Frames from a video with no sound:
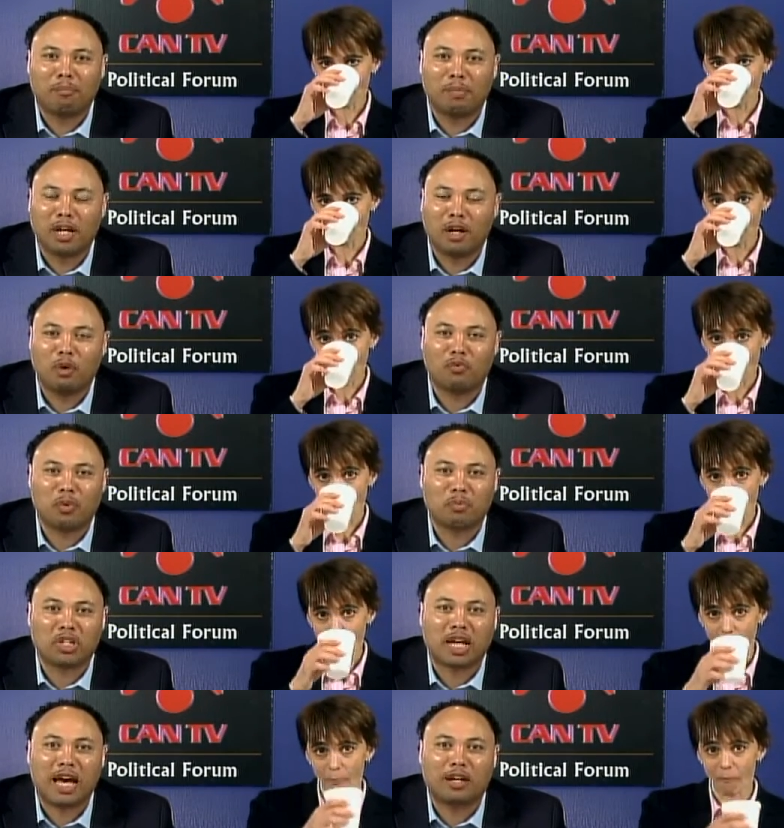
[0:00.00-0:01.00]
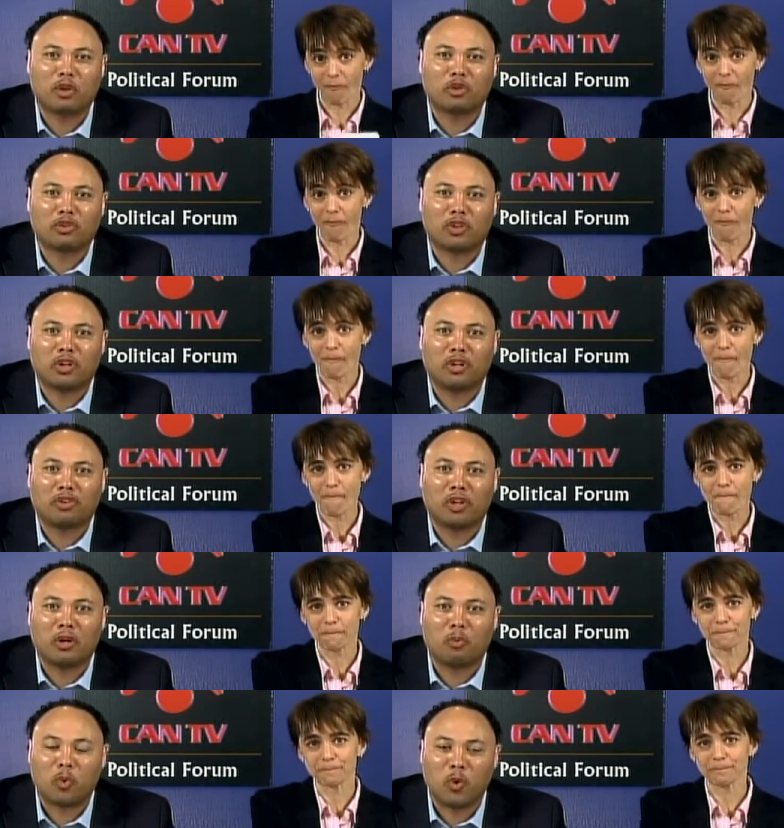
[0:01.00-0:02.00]
Speaker 1: Mell from Chicago's
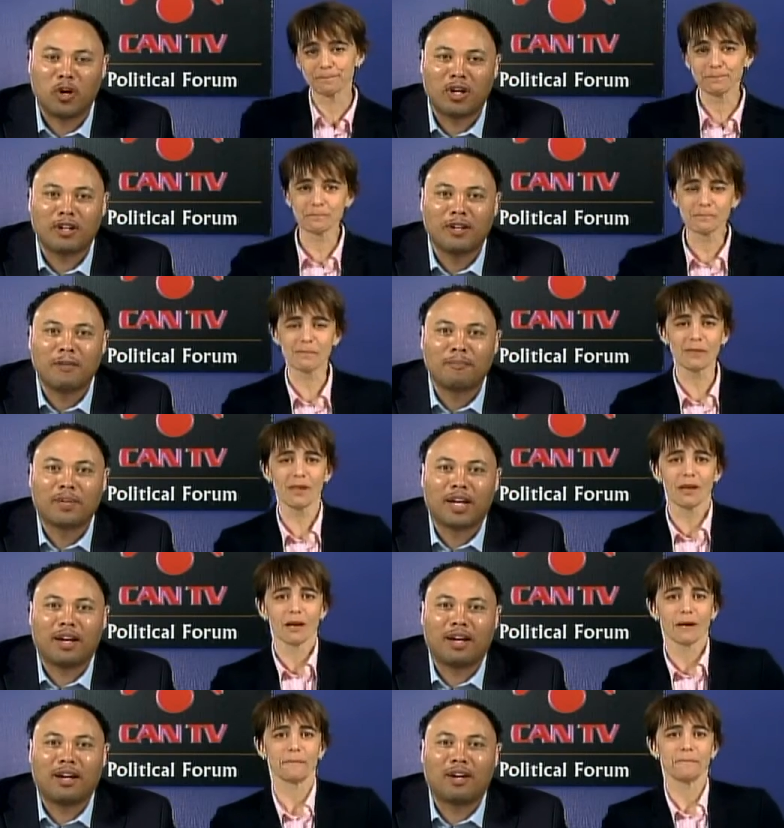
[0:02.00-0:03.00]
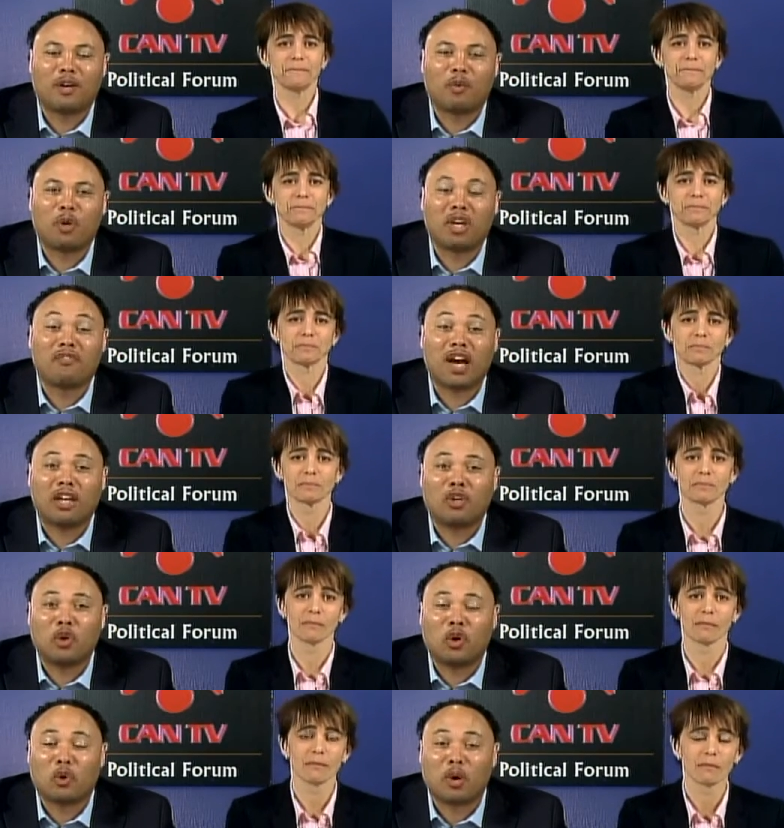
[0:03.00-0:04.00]
33rd Ward. Uh, we invite
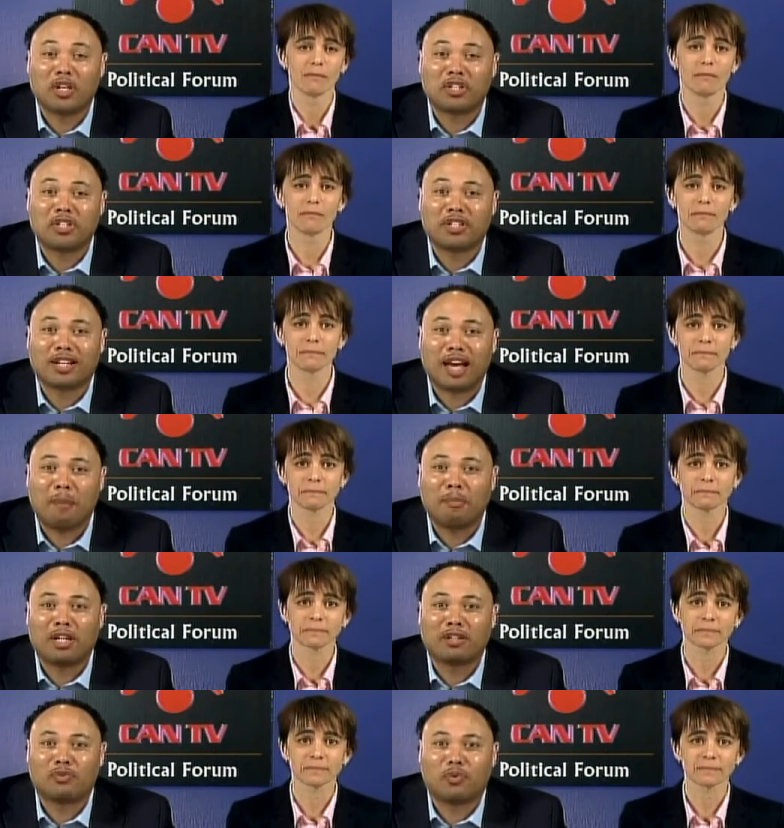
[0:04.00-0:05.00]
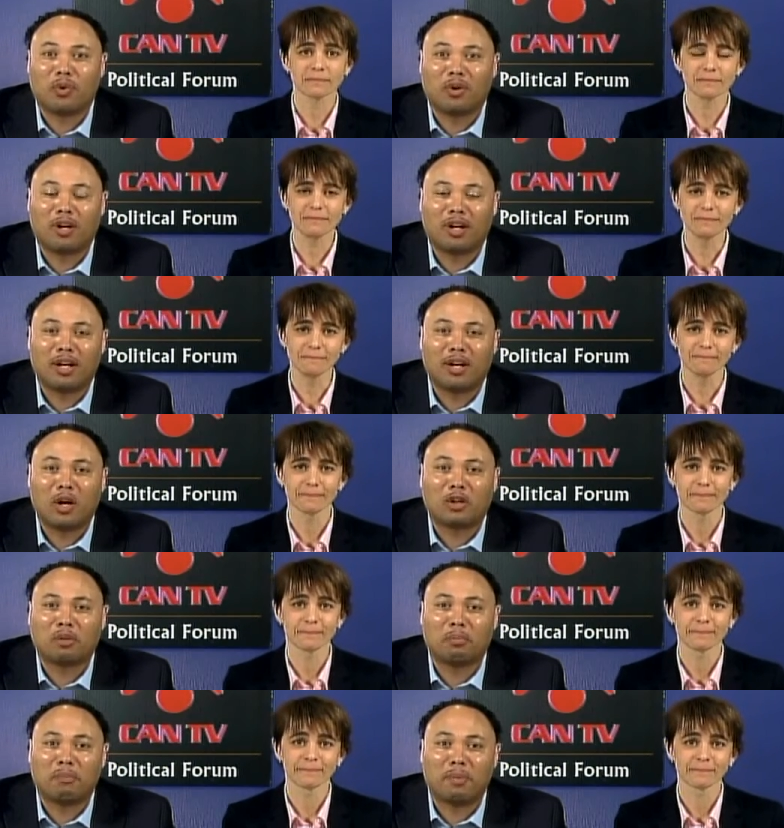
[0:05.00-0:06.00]
your questions and comments for uh,
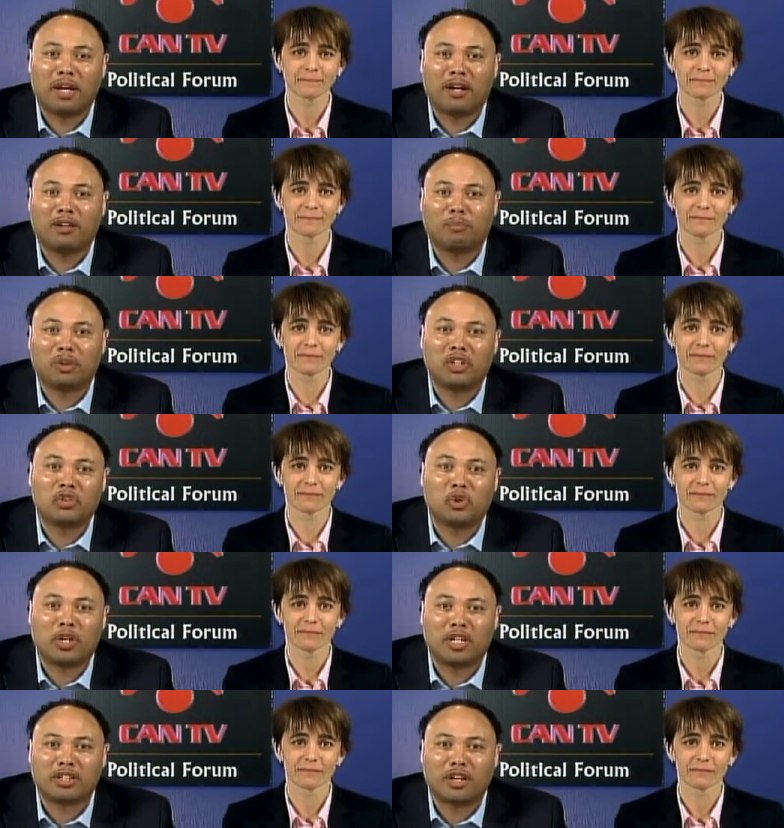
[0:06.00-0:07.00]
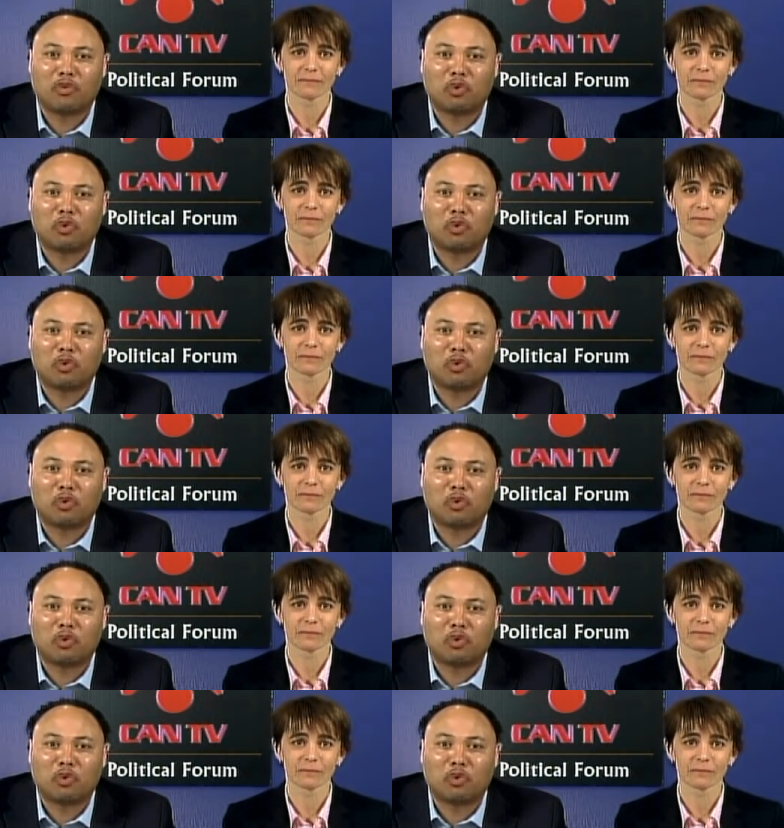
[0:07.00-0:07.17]
Alderman Mell. Please join us at